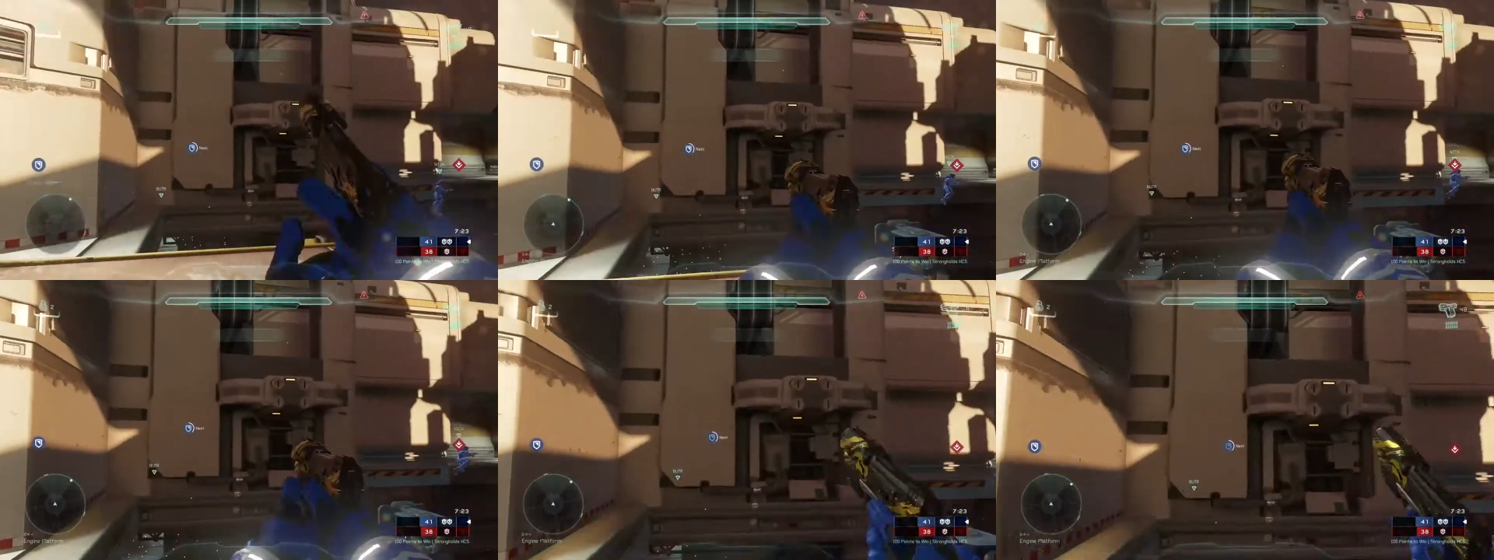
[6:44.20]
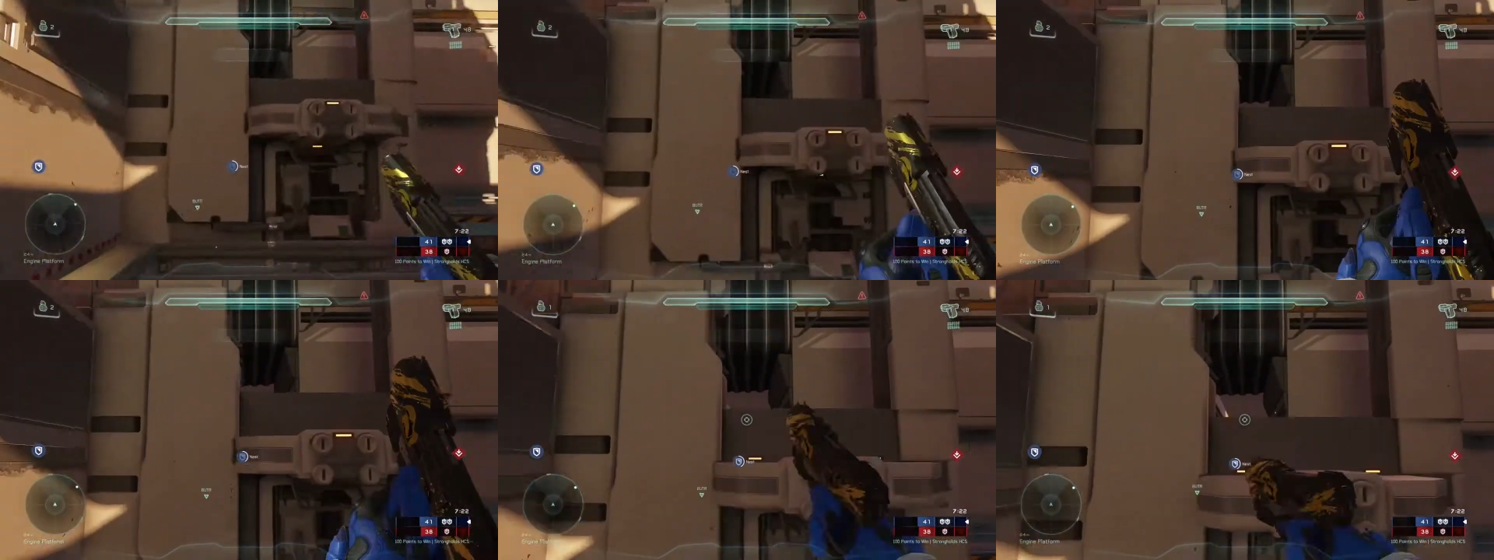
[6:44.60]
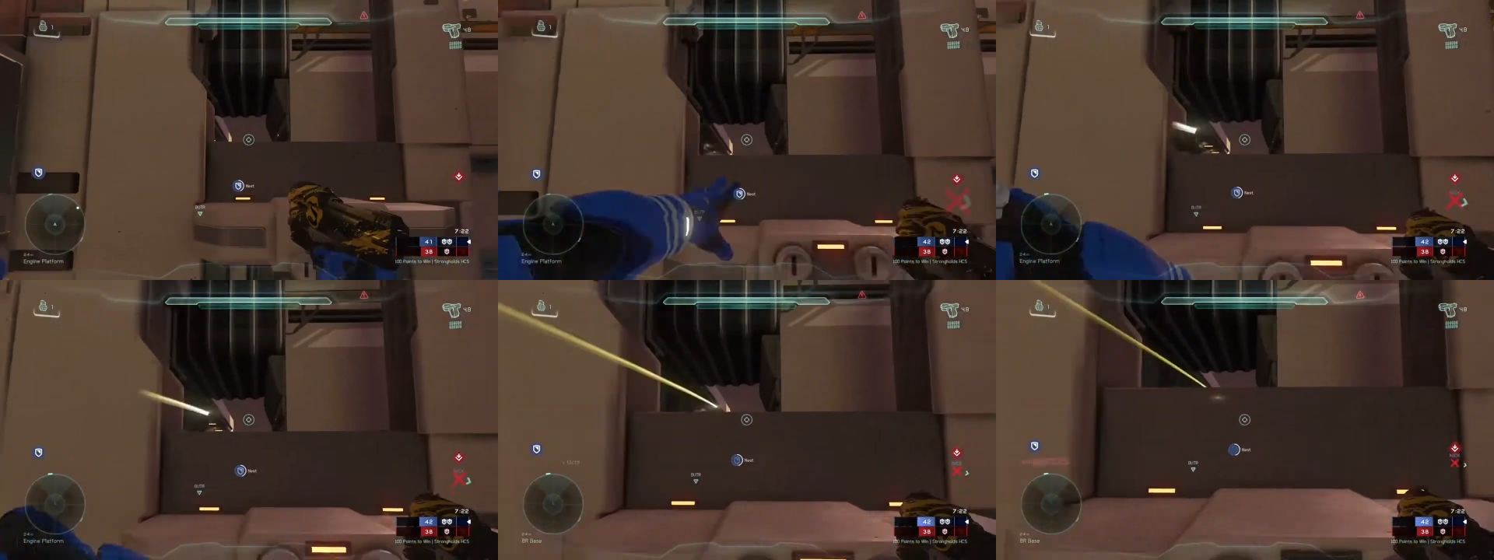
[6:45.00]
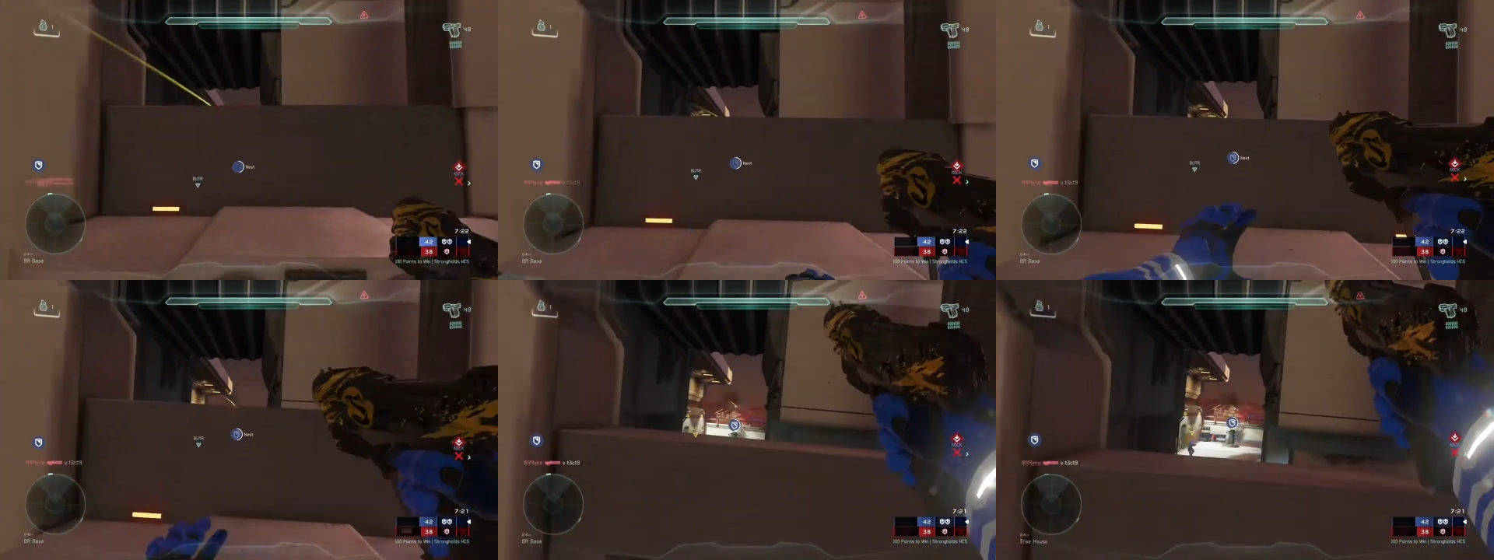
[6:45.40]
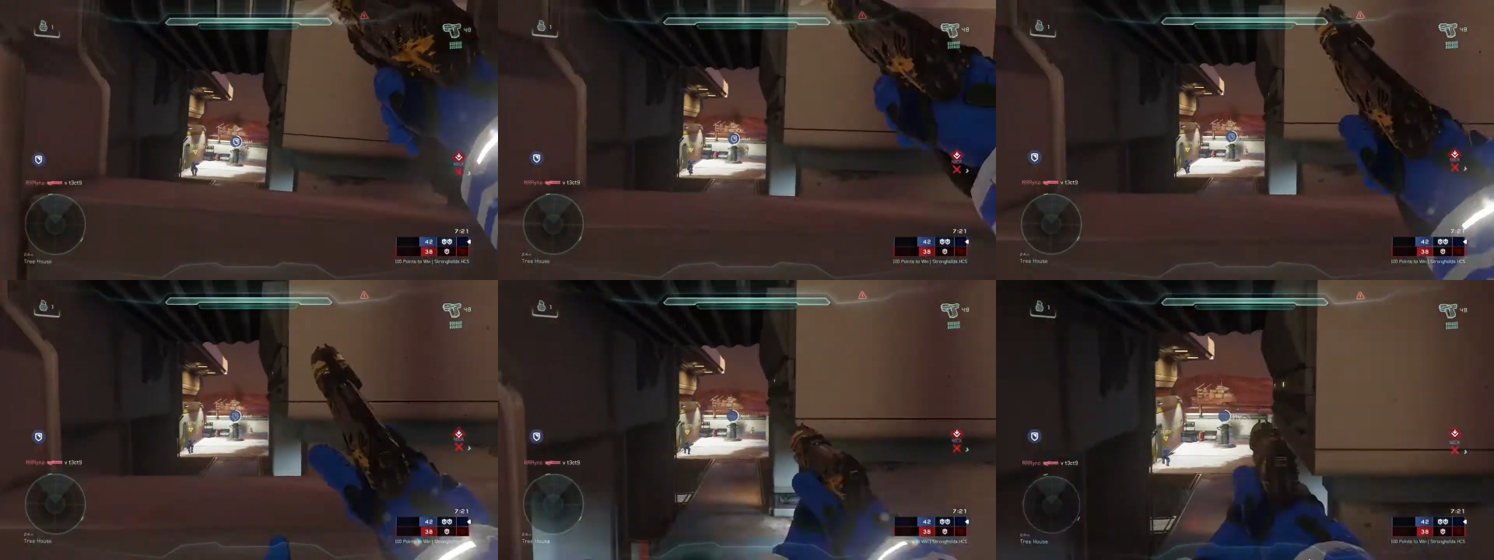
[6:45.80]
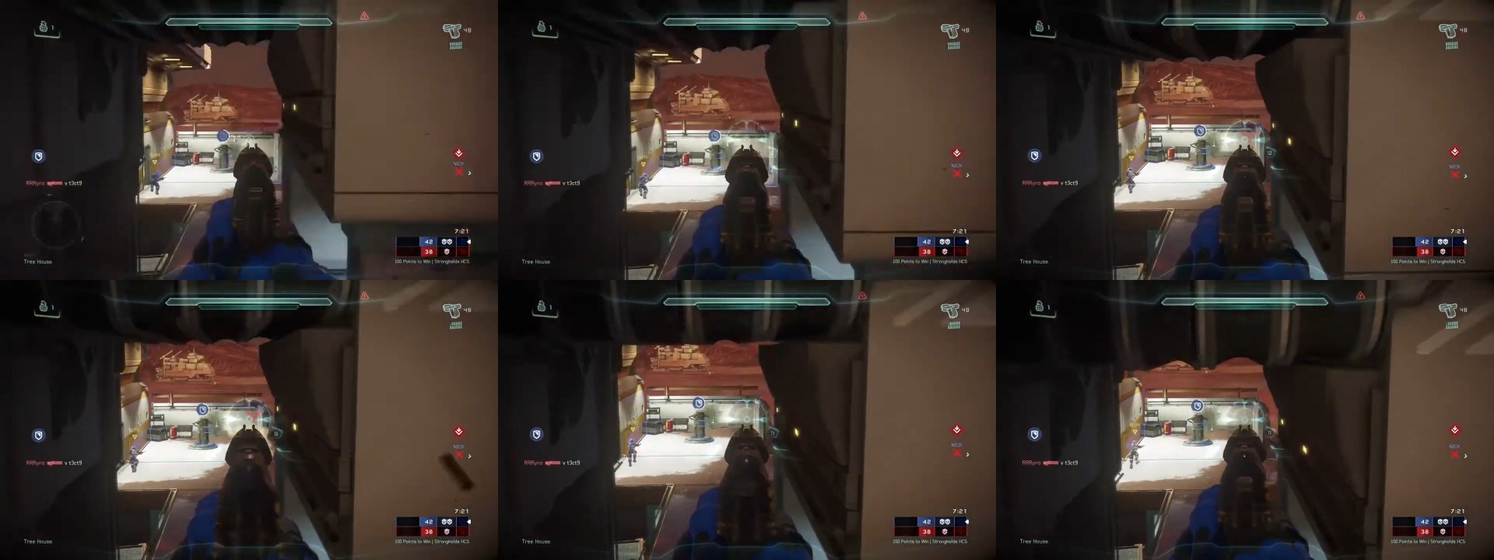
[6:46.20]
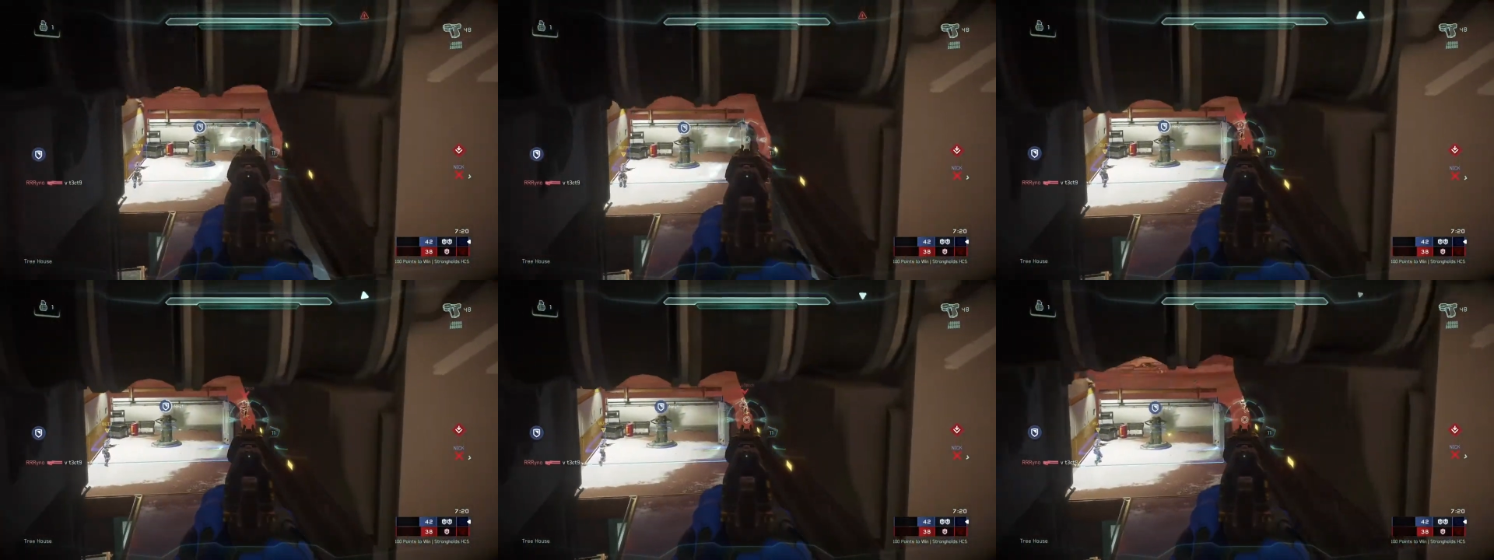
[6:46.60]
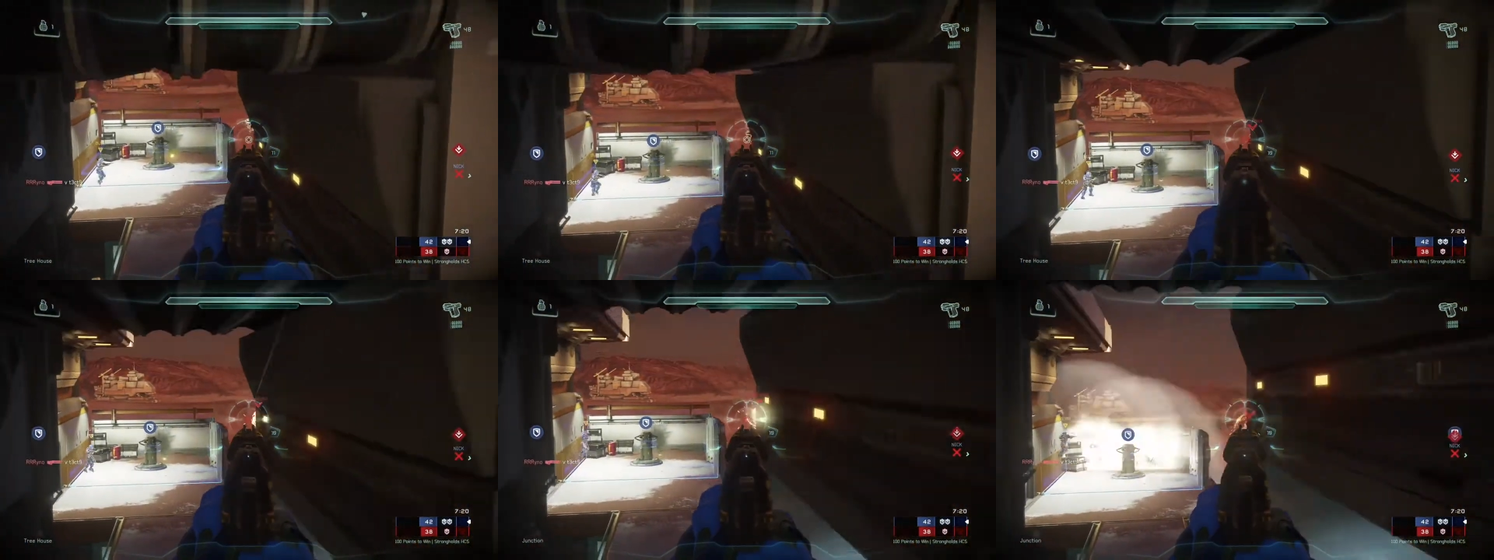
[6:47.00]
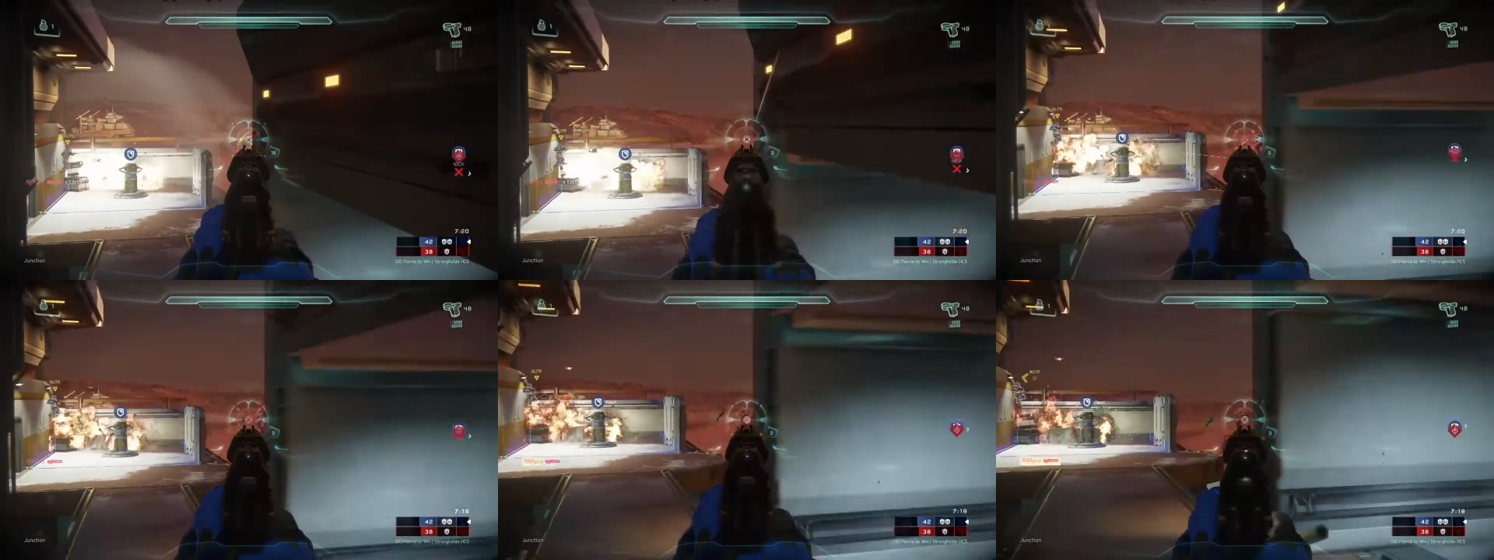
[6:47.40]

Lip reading: [unreadable: no face in view]